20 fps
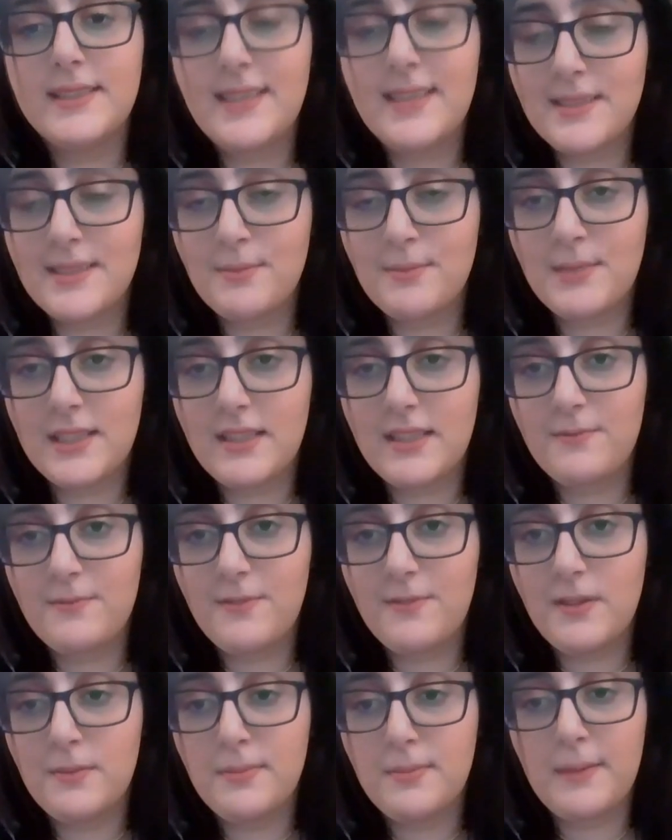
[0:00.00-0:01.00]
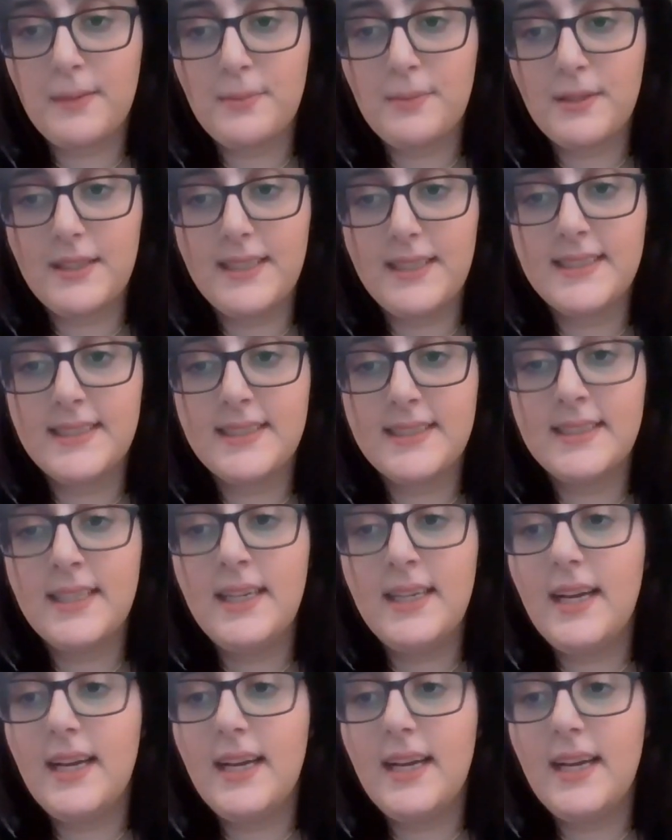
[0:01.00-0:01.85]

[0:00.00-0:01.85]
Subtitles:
this hasn't been confirmed by police,